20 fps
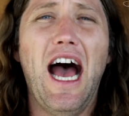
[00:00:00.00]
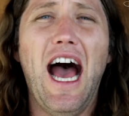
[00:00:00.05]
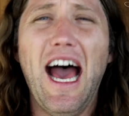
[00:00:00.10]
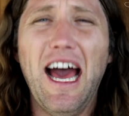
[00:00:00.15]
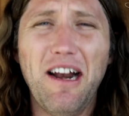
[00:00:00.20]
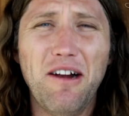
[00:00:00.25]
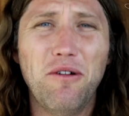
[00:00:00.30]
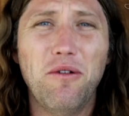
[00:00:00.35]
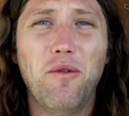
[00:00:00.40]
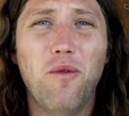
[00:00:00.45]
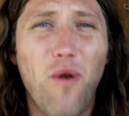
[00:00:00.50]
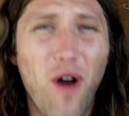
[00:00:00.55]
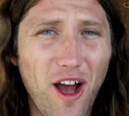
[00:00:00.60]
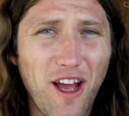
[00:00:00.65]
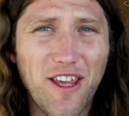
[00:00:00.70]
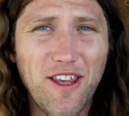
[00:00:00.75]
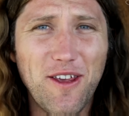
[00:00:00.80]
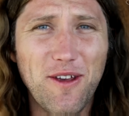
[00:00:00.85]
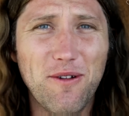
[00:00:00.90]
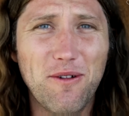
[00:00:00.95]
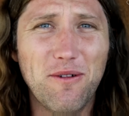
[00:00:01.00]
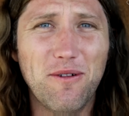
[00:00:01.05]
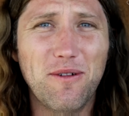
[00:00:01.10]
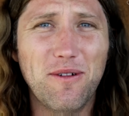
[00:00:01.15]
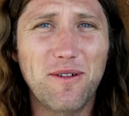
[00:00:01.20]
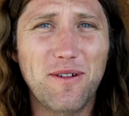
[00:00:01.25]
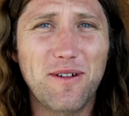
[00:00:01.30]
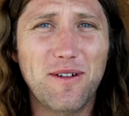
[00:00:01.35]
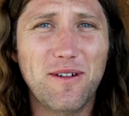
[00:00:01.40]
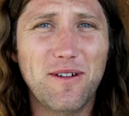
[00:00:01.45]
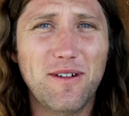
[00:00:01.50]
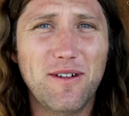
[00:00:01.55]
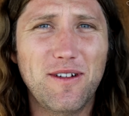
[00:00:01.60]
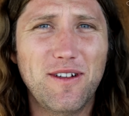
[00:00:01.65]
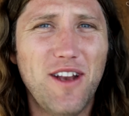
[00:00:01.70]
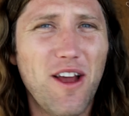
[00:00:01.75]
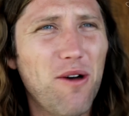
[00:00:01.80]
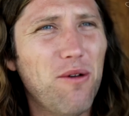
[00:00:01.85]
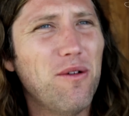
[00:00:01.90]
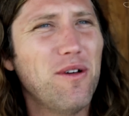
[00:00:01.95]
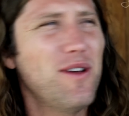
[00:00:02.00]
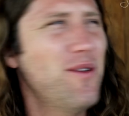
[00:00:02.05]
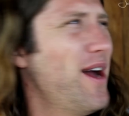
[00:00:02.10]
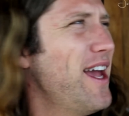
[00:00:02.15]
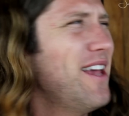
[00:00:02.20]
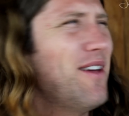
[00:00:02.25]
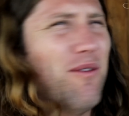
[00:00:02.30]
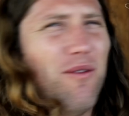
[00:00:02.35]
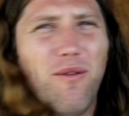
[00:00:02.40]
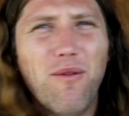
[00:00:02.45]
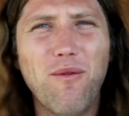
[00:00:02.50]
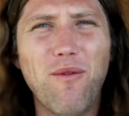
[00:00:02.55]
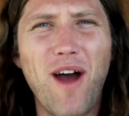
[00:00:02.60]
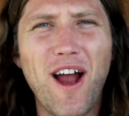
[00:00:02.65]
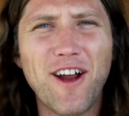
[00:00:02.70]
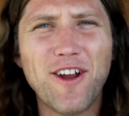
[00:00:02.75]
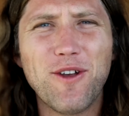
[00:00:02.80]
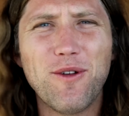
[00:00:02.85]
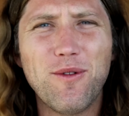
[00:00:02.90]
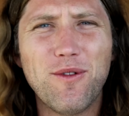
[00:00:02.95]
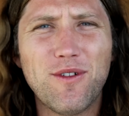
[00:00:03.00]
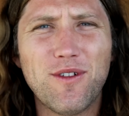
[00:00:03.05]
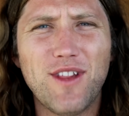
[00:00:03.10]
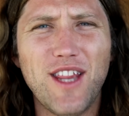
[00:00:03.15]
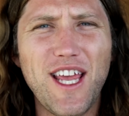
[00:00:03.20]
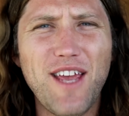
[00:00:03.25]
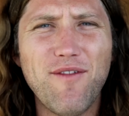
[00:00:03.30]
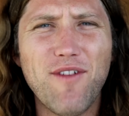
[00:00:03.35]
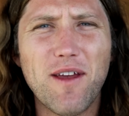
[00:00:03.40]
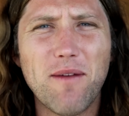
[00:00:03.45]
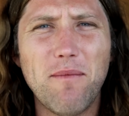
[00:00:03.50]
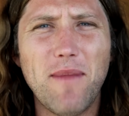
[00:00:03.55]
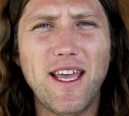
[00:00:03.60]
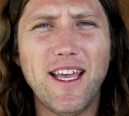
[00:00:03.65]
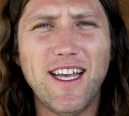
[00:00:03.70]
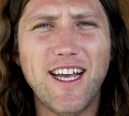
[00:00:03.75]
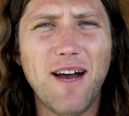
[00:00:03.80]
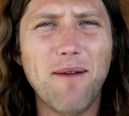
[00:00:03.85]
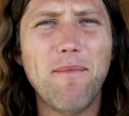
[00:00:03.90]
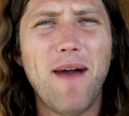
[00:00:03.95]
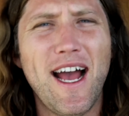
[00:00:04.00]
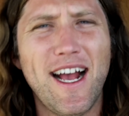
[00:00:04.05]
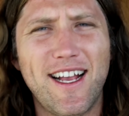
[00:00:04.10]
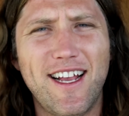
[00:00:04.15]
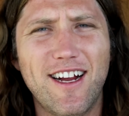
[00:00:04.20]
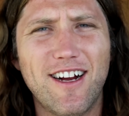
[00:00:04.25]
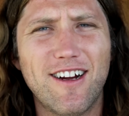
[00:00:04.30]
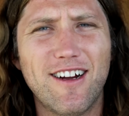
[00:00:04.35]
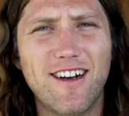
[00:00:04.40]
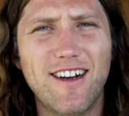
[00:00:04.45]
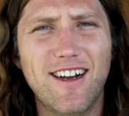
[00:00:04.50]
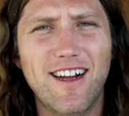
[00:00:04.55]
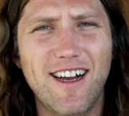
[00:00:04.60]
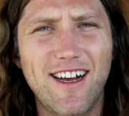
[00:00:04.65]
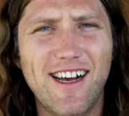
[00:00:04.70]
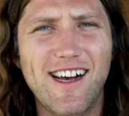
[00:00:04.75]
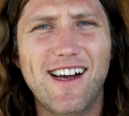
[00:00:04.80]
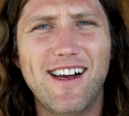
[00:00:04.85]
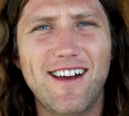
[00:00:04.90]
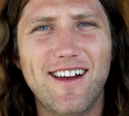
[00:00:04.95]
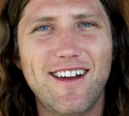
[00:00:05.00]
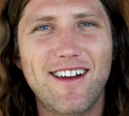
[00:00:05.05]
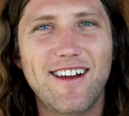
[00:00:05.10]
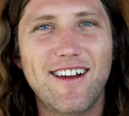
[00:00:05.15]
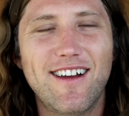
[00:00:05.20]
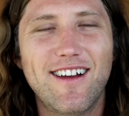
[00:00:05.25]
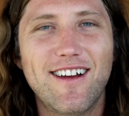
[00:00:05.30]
I don't want you. No, wait, why are you leaving me? Come back here. Uh,